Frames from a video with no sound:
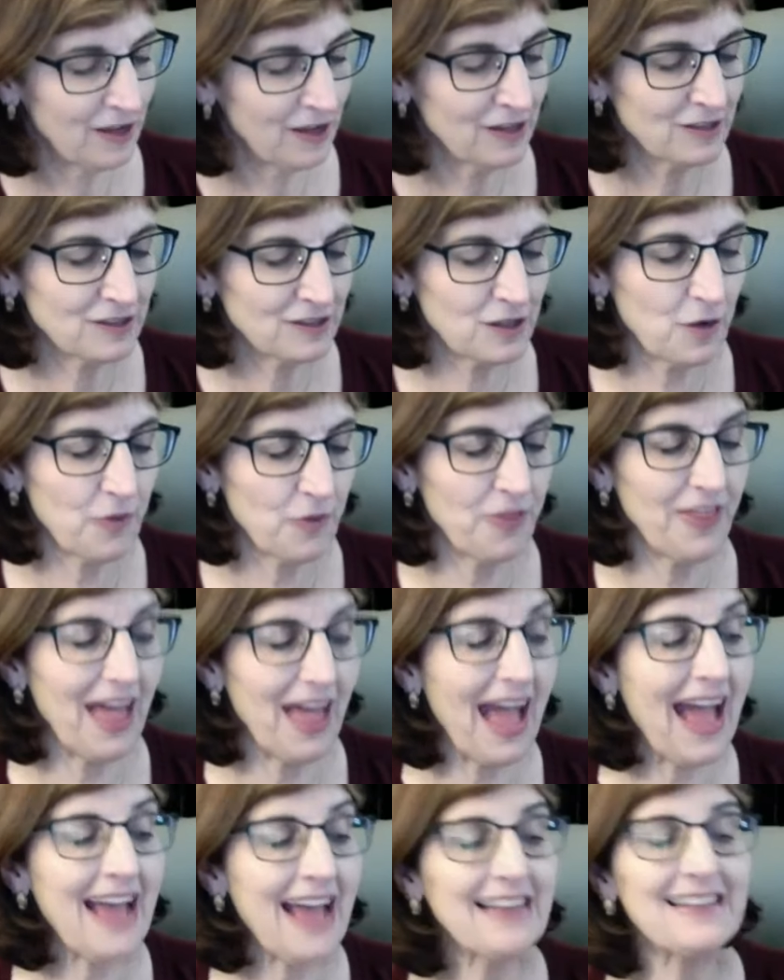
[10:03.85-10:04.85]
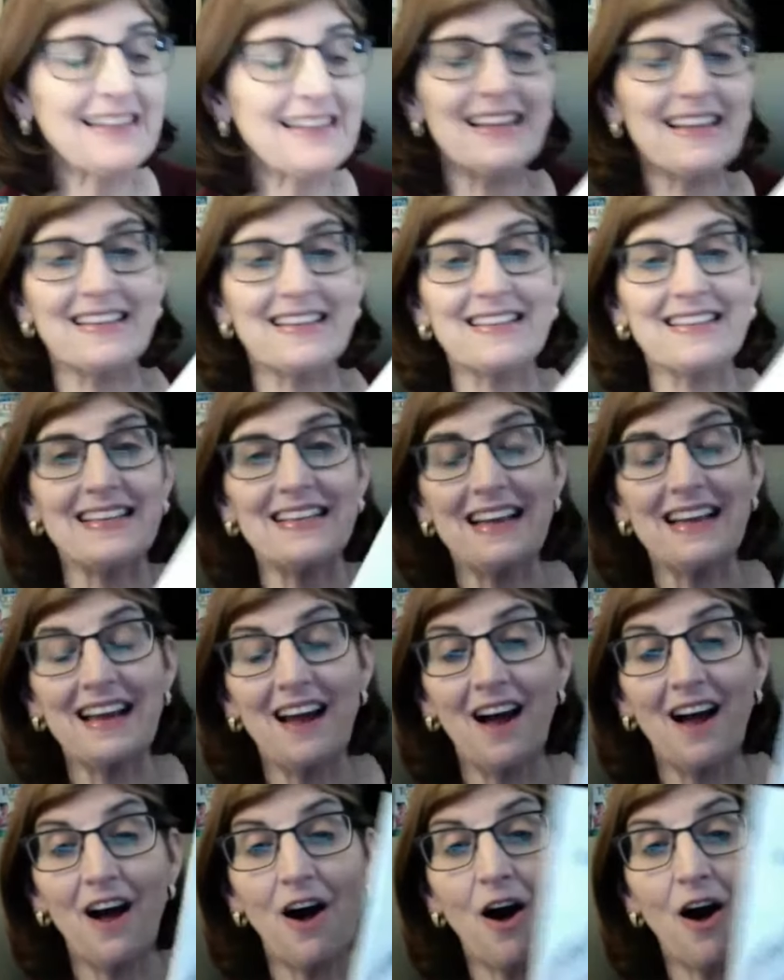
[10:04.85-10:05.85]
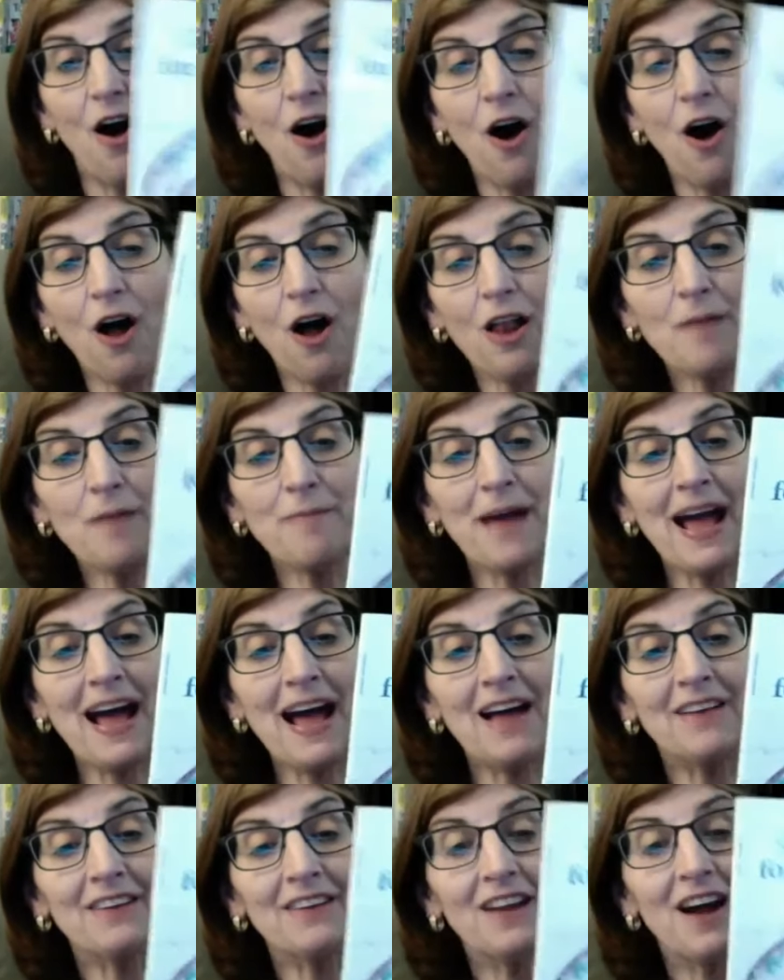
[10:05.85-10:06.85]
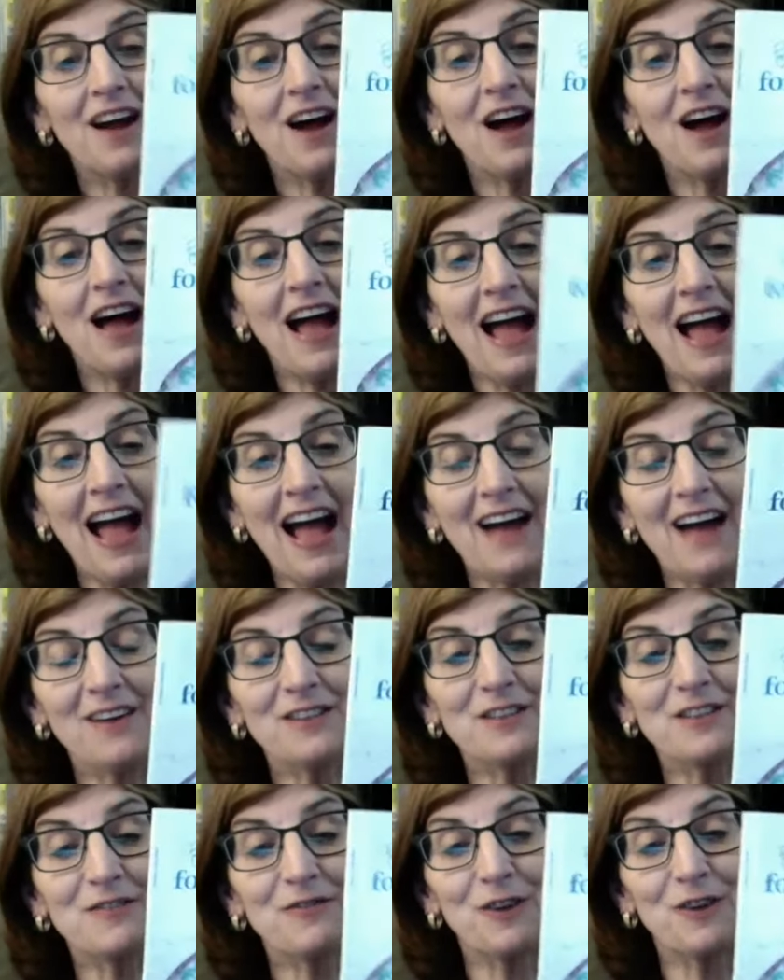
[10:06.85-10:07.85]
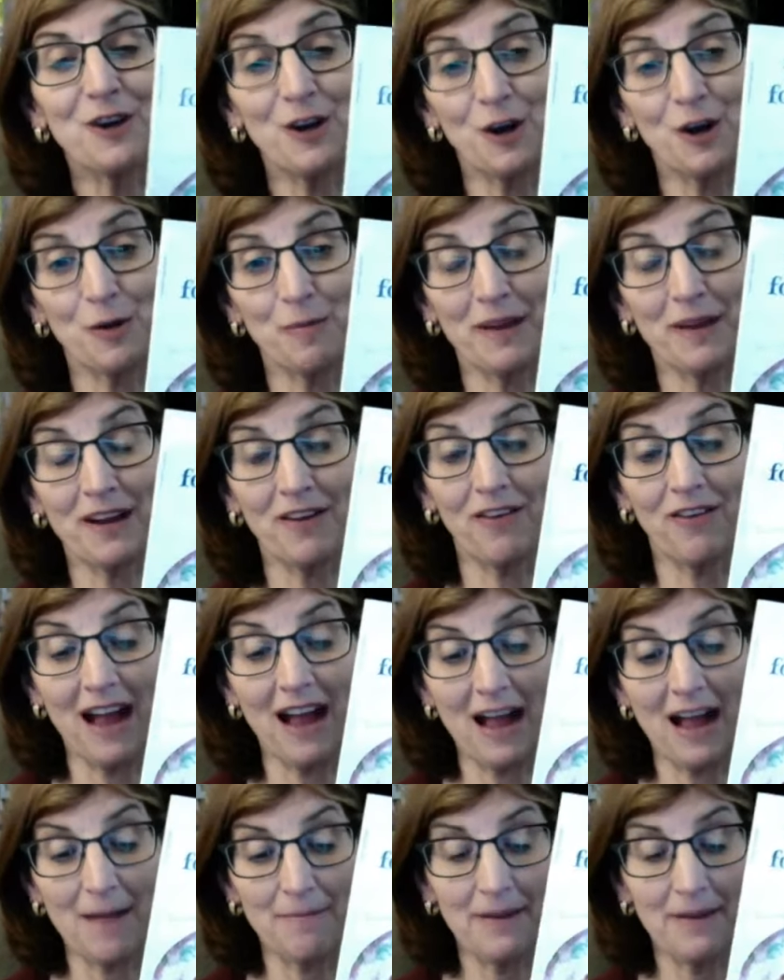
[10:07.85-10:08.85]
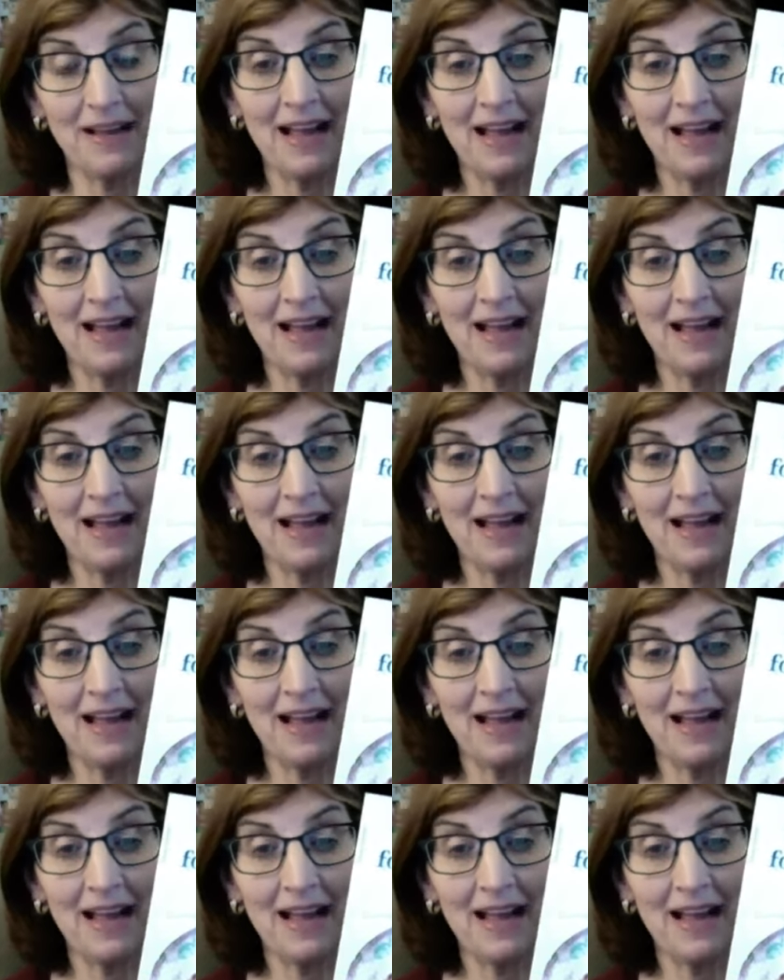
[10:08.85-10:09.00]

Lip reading: So that is all about A House for Hermit Crab.